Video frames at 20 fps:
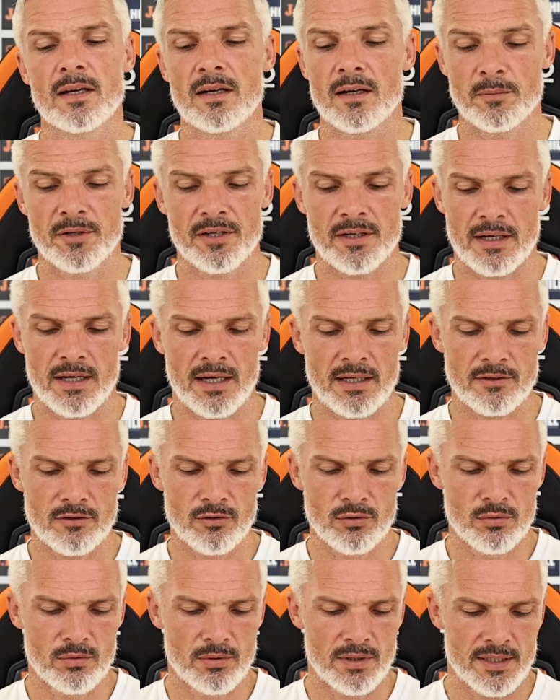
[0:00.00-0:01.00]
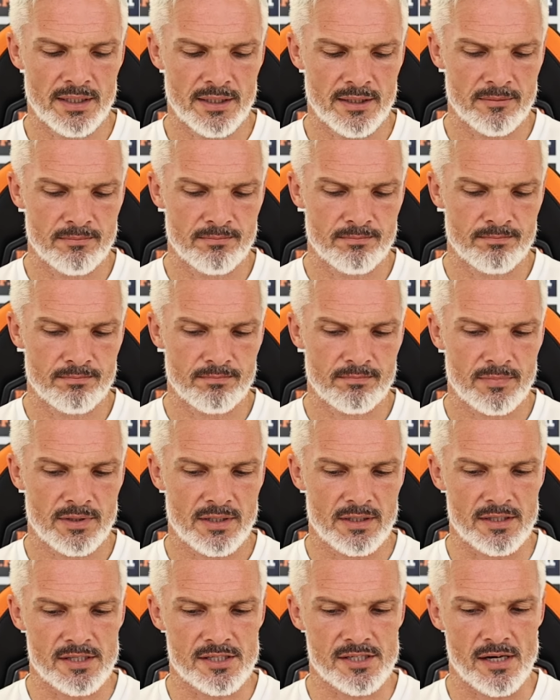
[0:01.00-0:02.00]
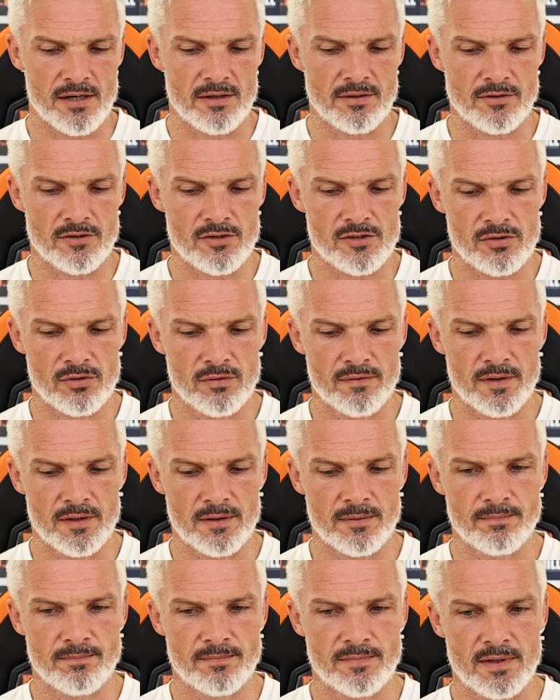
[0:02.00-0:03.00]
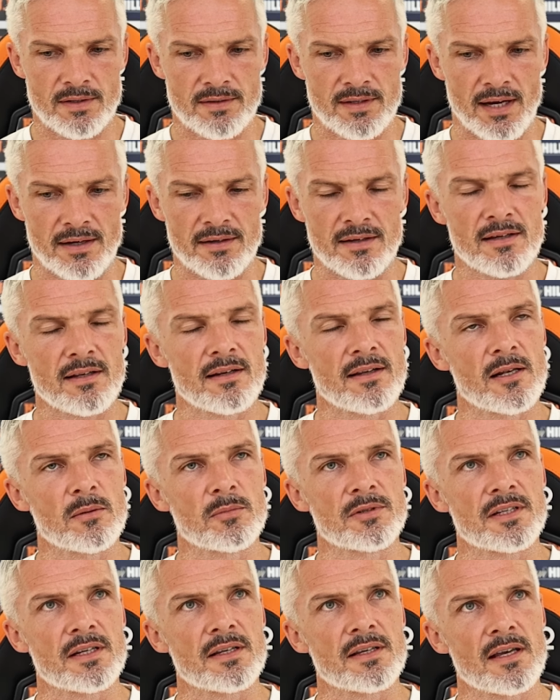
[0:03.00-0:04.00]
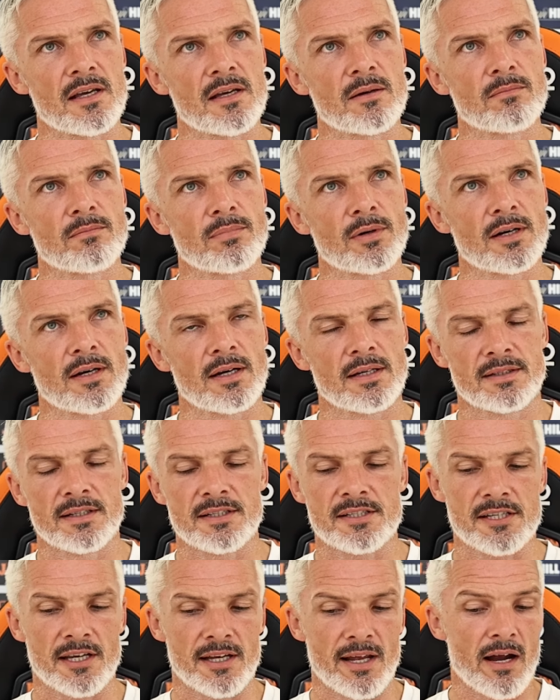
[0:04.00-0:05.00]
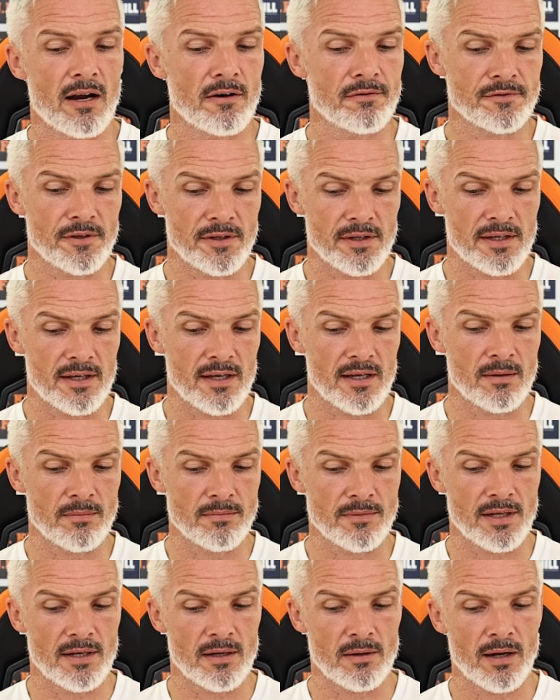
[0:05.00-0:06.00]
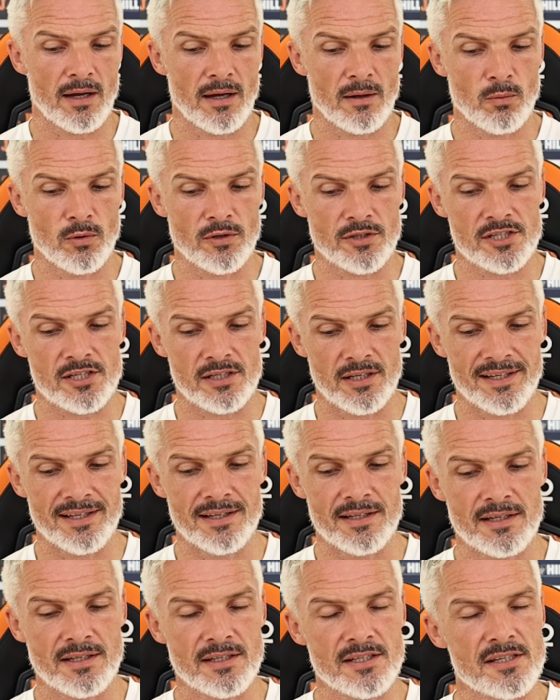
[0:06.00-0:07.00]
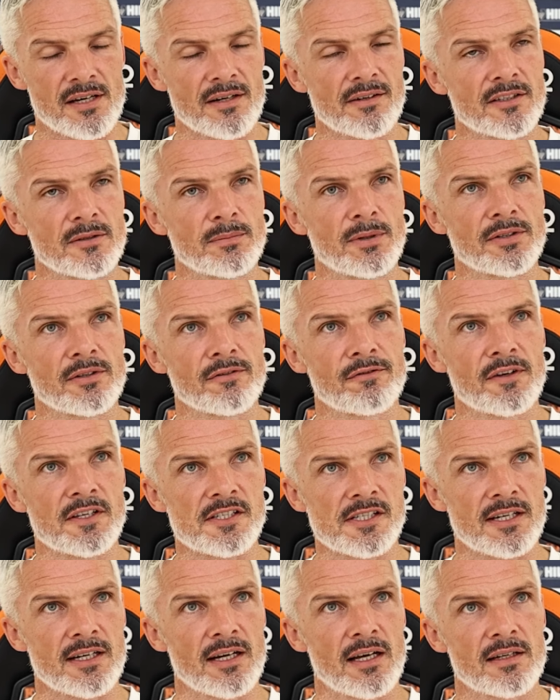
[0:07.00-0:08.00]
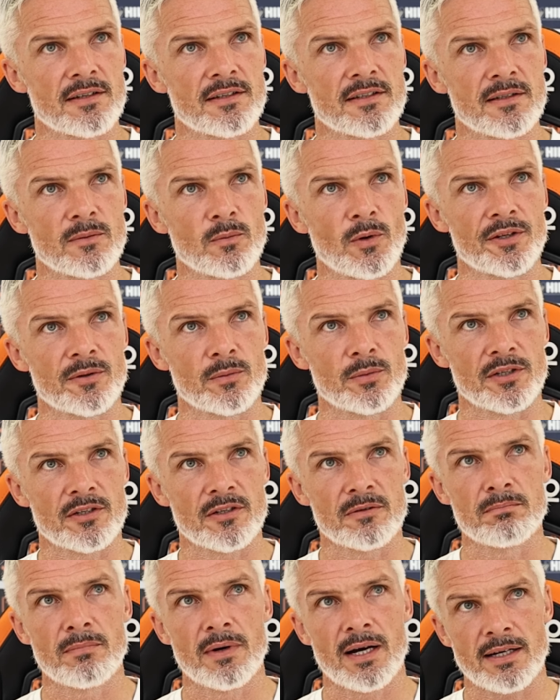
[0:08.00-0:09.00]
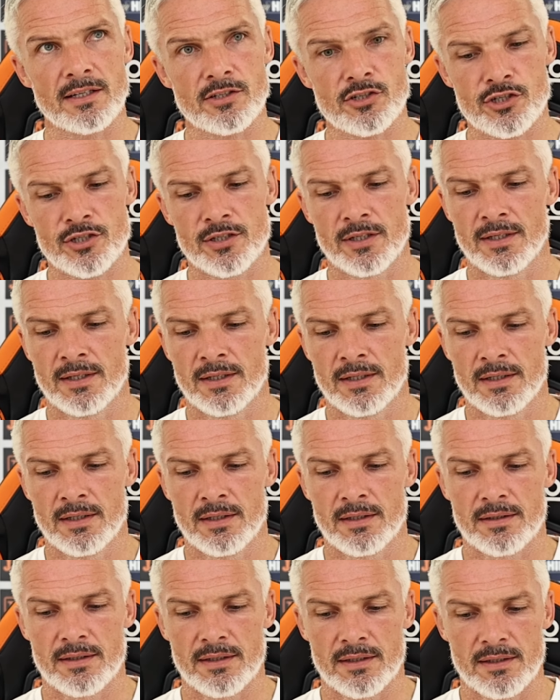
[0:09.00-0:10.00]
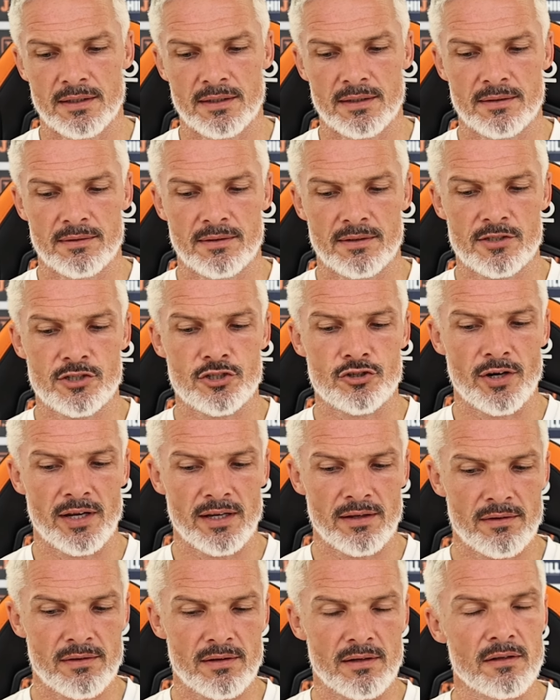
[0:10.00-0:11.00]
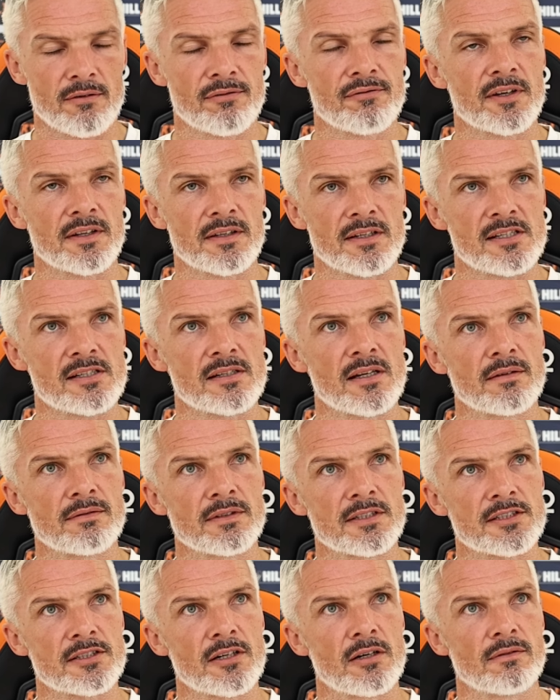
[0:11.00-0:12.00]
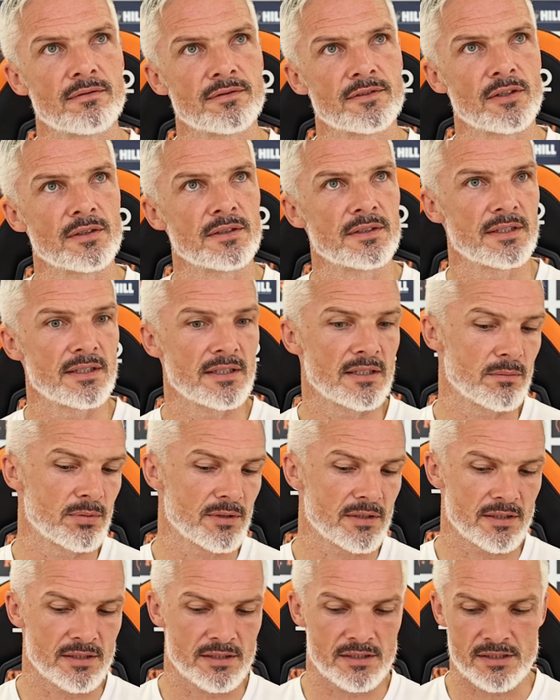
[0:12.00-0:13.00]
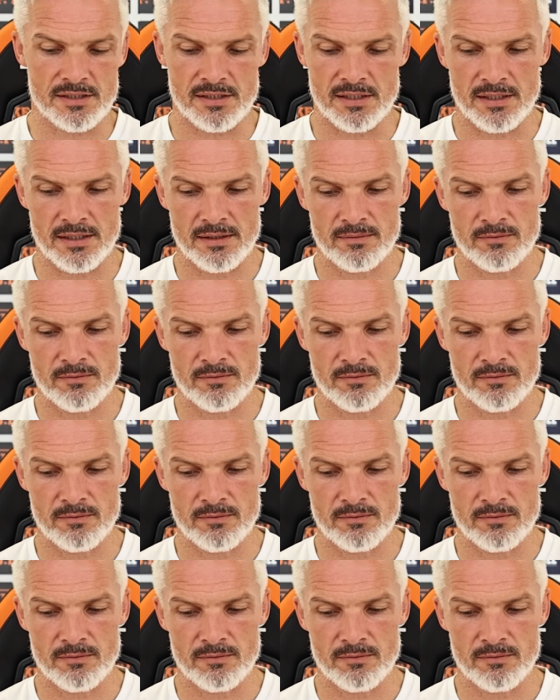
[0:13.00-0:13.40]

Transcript: Yeah, I mean, I had no concerns over the technical element of the game, but I did say after the game that I was slightly concerned about the physicality and whether we could match the strength and the fitness levels of Dundee, because